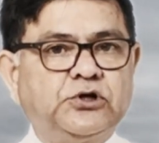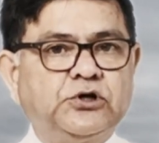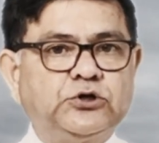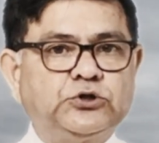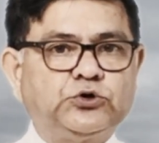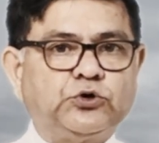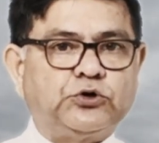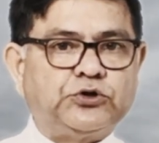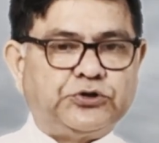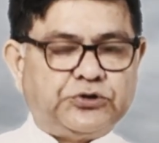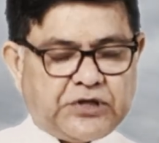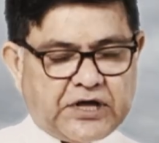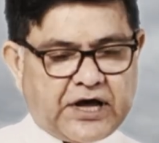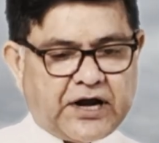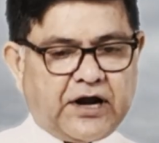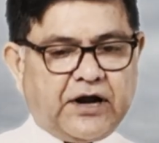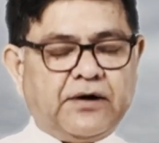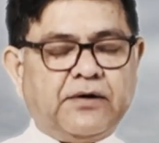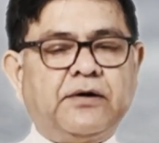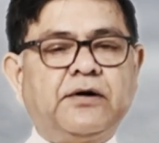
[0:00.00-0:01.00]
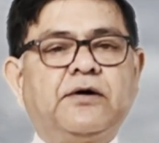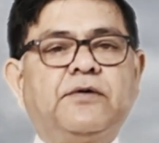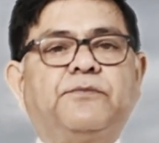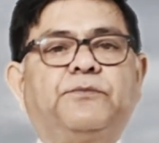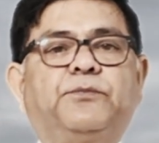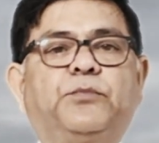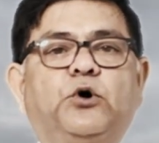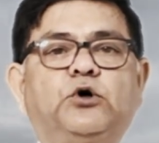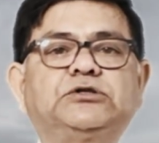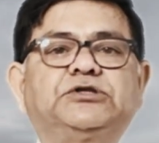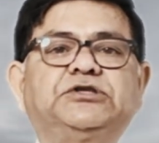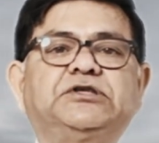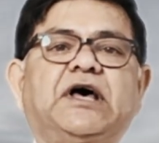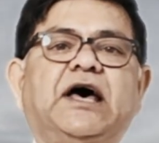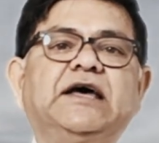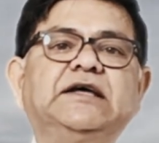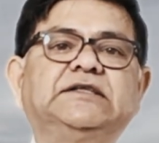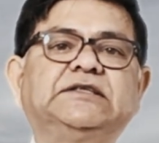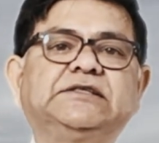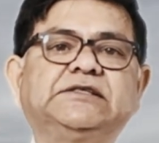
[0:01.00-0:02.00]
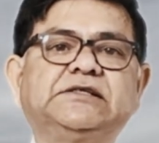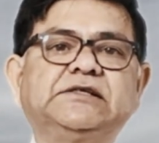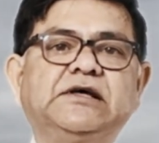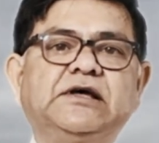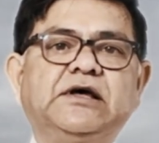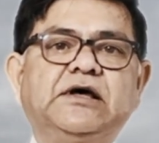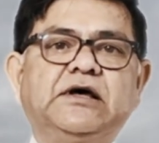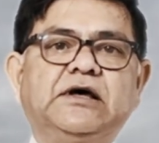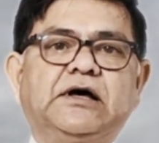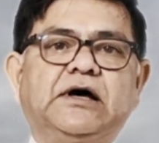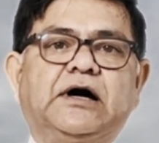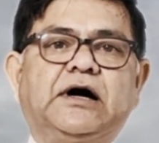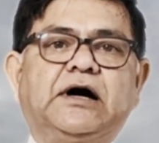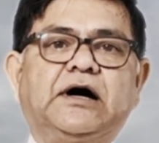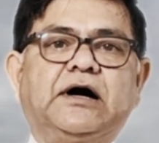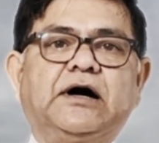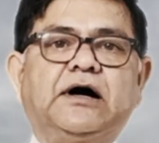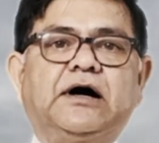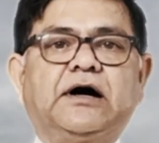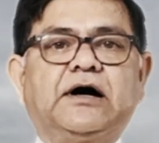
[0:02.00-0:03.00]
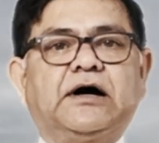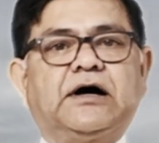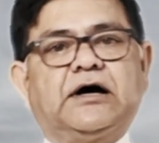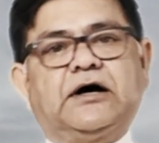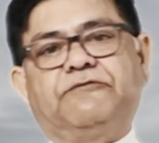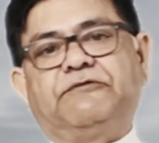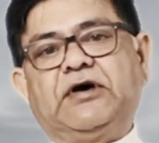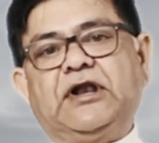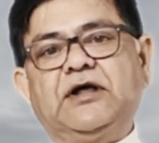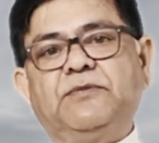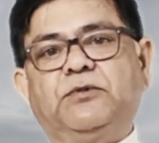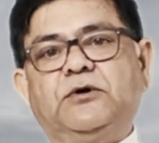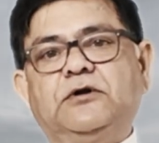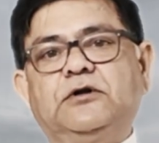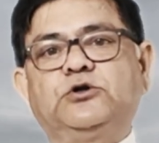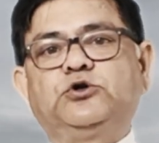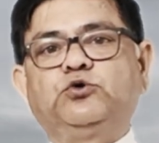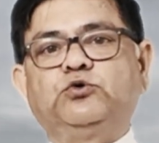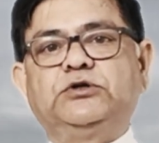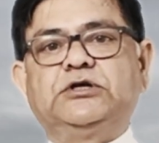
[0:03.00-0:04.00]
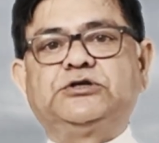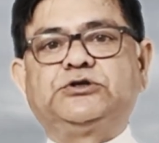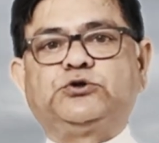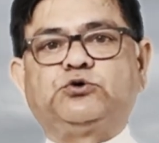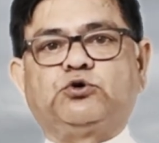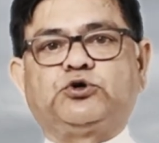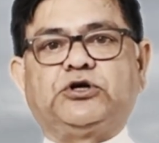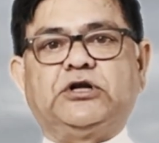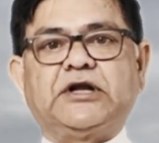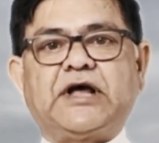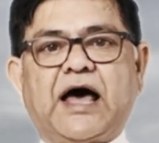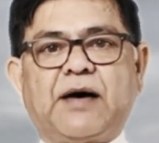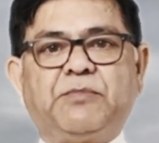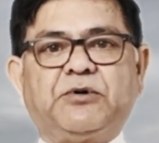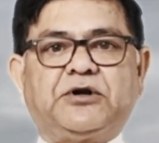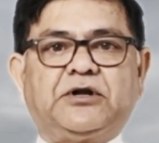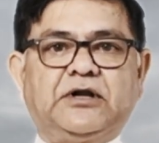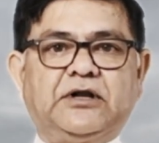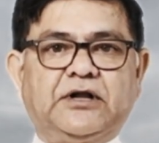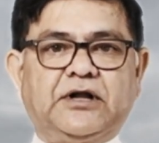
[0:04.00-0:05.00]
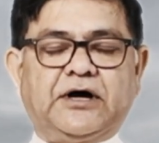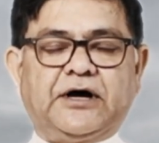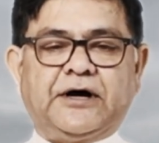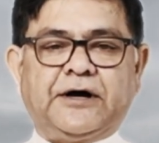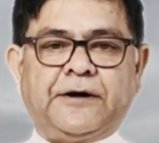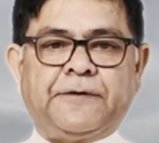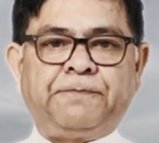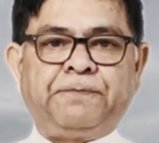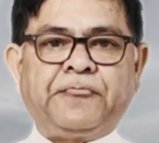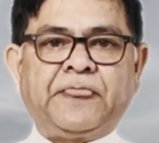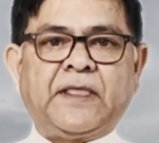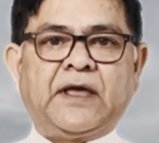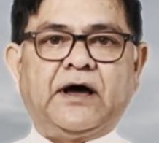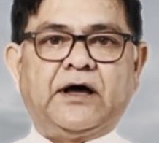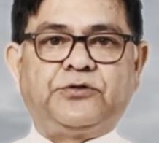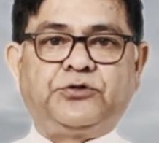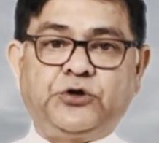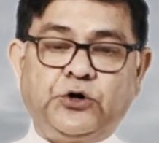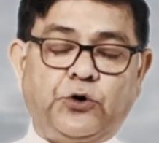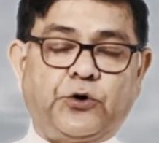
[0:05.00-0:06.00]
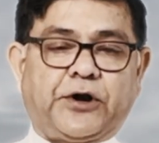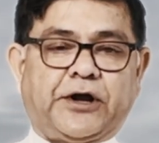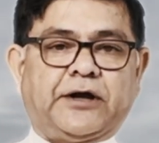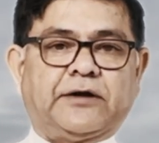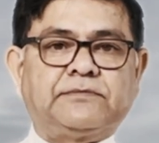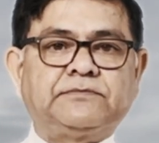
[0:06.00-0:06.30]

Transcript: So there are both sides are available to this social capital theory.